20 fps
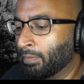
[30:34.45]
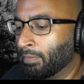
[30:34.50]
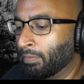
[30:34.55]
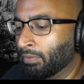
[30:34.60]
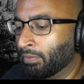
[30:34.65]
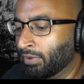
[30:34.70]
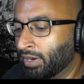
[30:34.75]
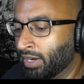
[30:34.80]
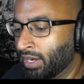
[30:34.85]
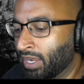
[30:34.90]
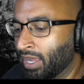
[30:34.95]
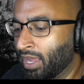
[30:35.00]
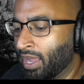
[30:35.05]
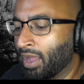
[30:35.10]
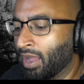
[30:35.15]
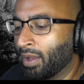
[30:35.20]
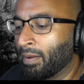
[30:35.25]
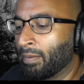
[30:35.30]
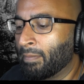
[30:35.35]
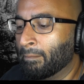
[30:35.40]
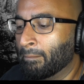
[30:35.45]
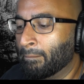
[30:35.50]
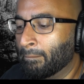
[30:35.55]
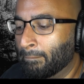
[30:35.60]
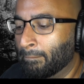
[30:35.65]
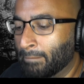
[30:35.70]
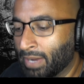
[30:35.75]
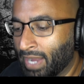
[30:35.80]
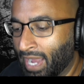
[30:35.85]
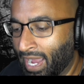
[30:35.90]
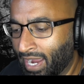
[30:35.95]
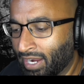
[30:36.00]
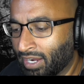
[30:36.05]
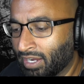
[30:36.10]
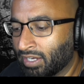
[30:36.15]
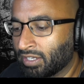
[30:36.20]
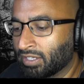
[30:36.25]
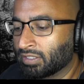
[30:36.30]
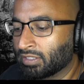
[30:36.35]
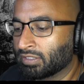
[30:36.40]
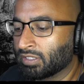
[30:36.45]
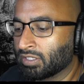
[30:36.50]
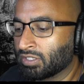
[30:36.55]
Bring back the